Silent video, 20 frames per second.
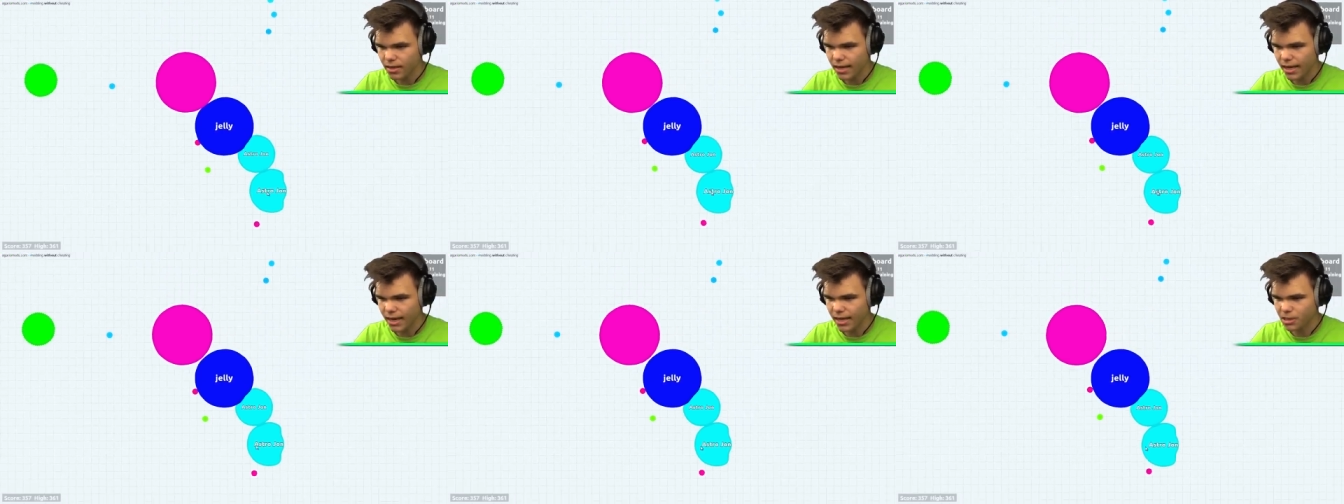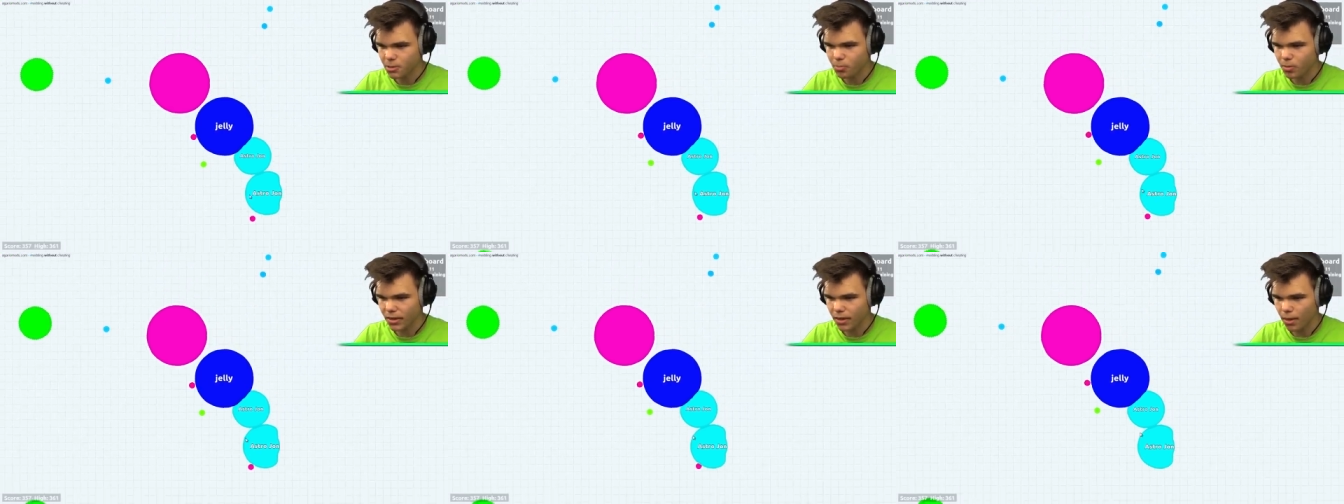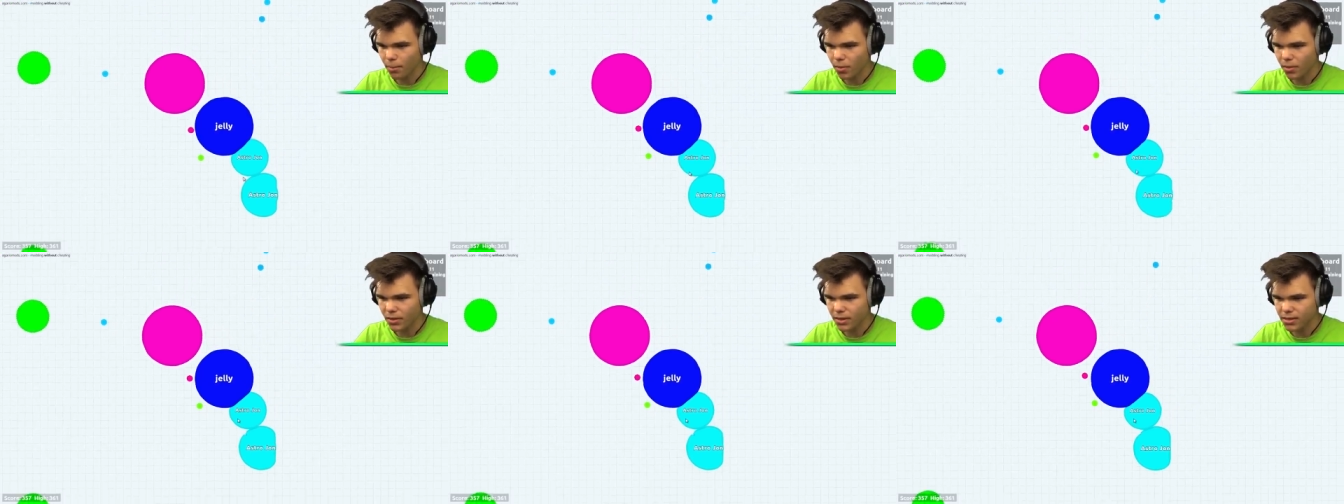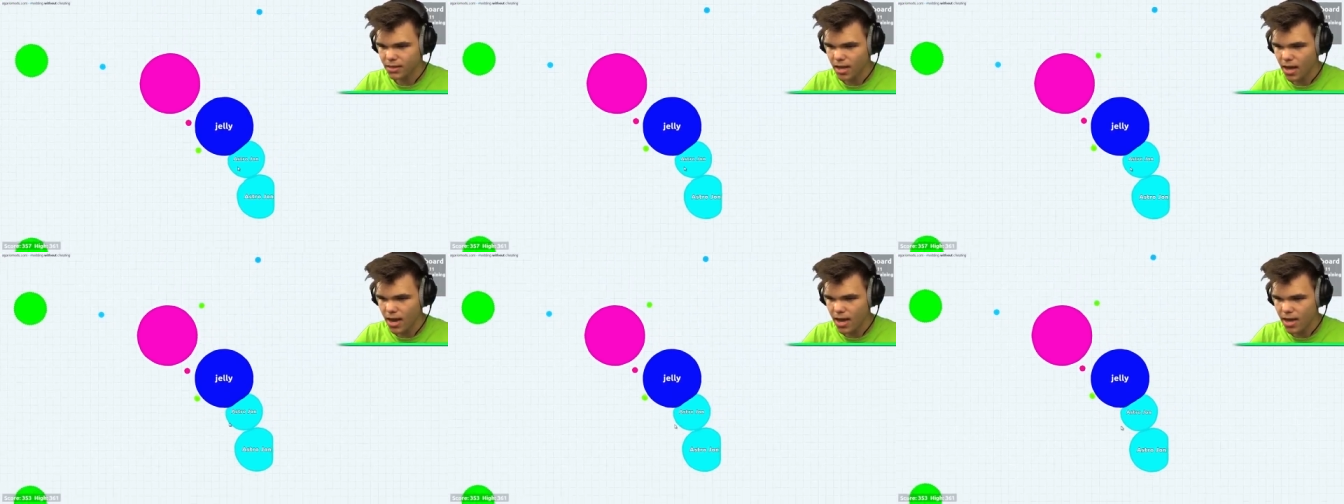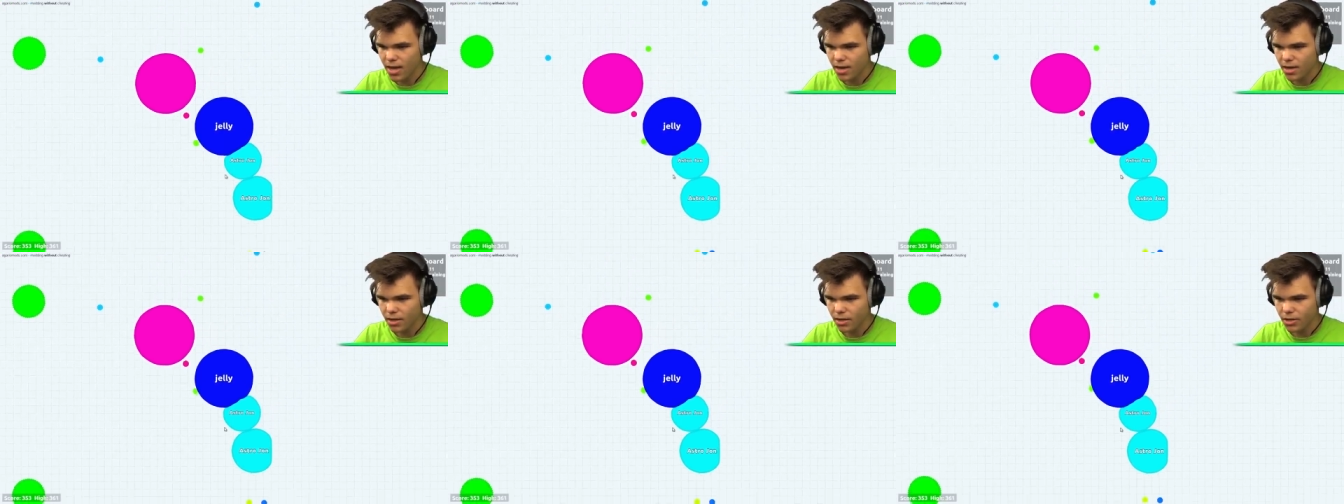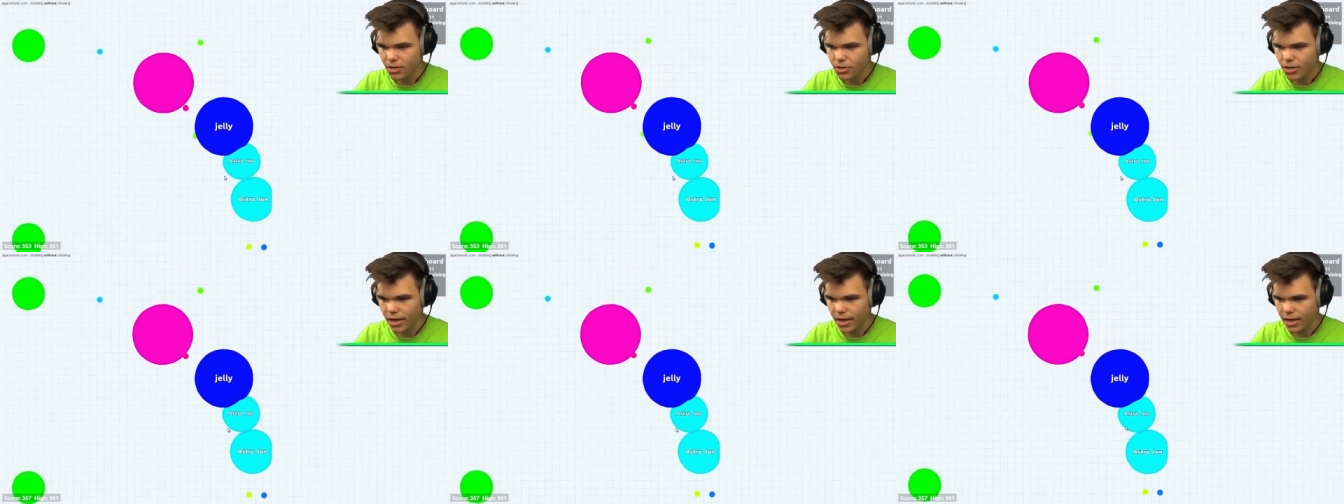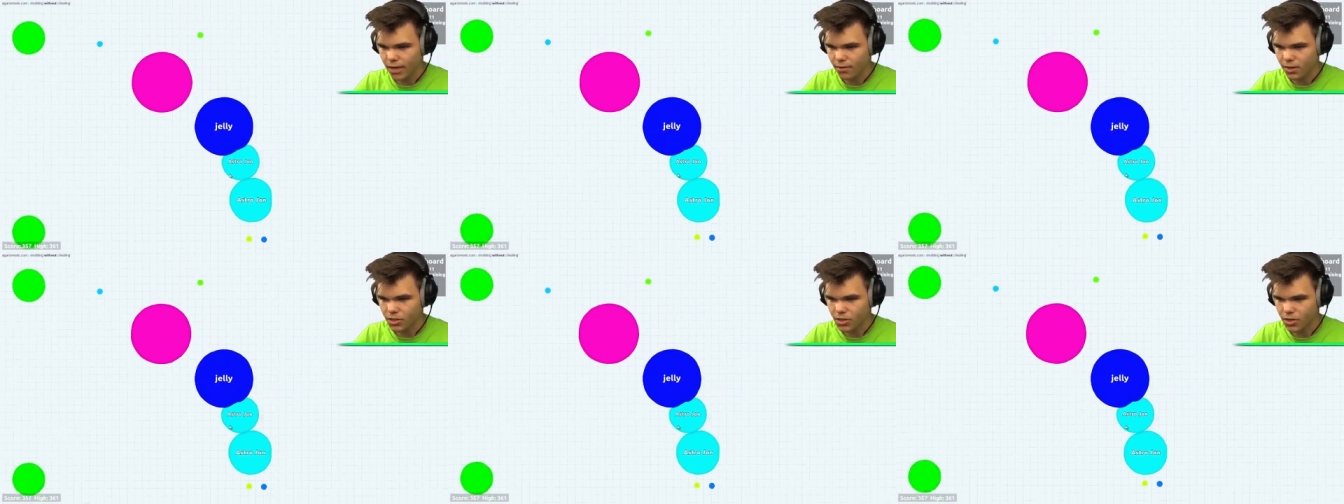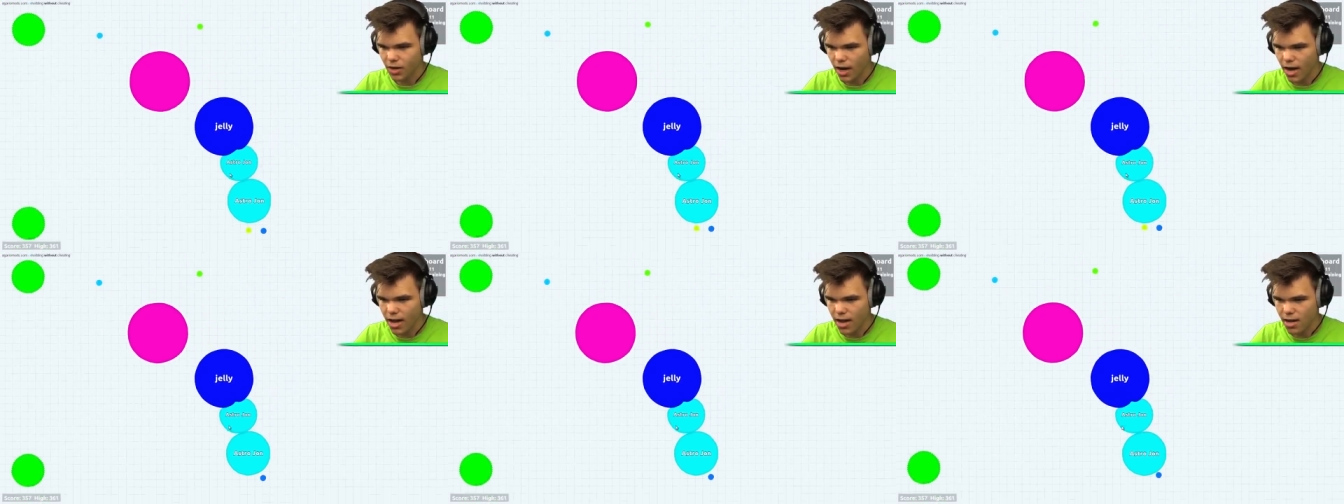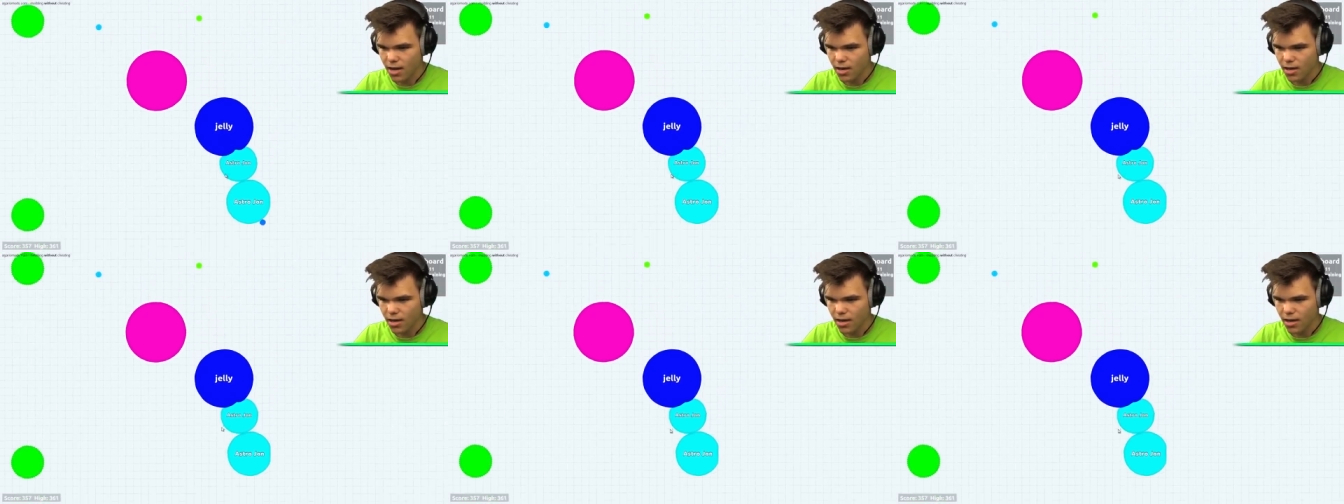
Can I split up on this guy? Should I give it a try?